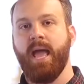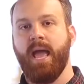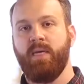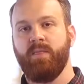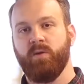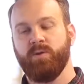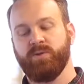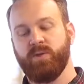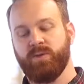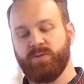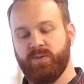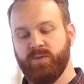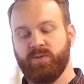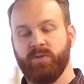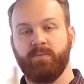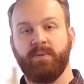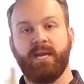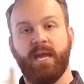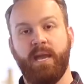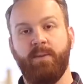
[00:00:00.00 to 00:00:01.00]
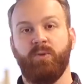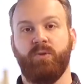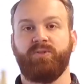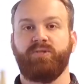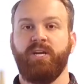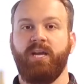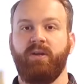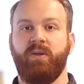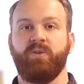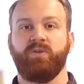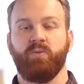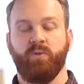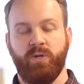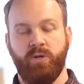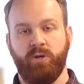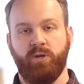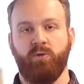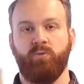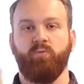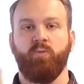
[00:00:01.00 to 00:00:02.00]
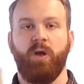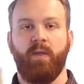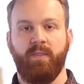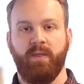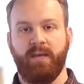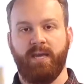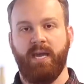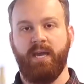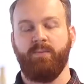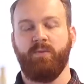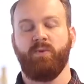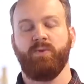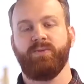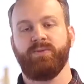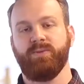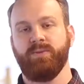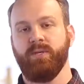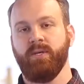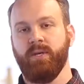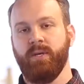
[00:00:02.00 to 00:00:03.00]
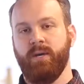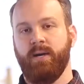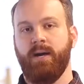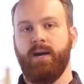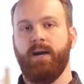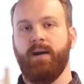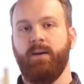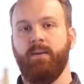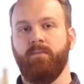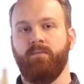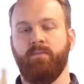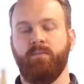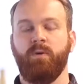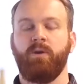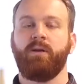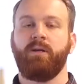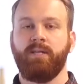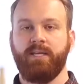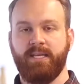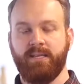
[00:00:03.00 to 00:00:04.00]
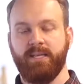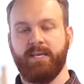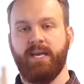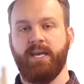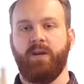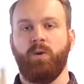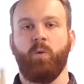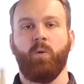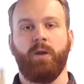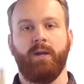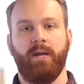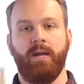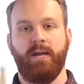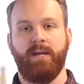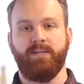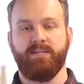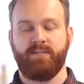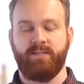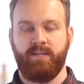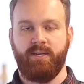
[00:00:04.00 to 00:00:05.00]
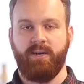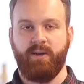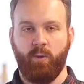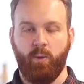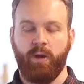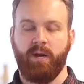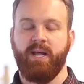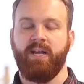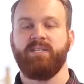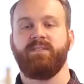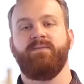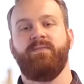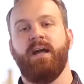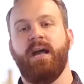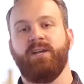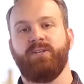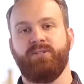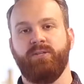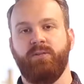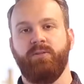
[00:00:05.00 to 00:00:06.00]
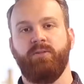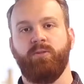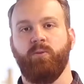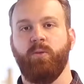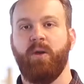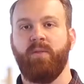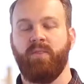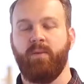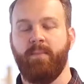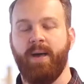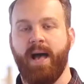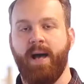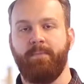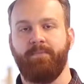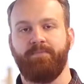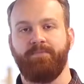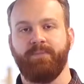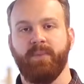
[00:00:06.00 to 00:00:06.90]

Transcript: And there's also some cable channels where you can run the cables cleanly and in an organized fashion throughout the mat.